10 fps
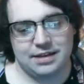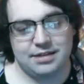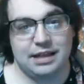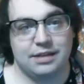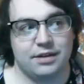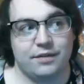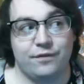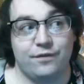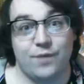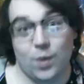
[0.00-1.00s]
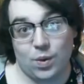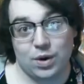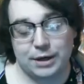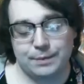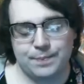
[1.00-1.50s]
season
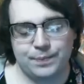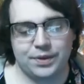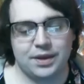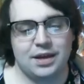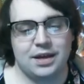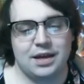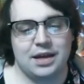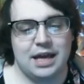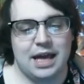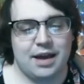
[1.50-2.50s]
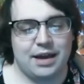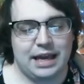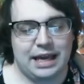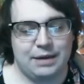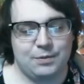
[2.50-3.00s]
4.
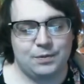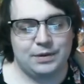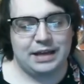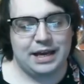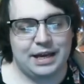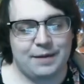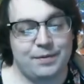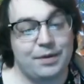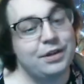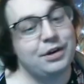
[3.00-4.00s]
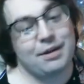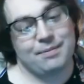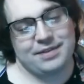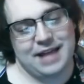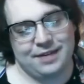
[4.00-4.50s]
And I'm a little
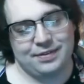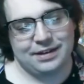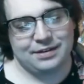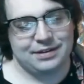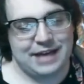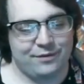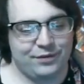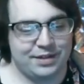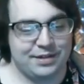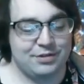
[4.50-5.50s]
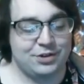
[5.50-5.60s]
upset that Netflix has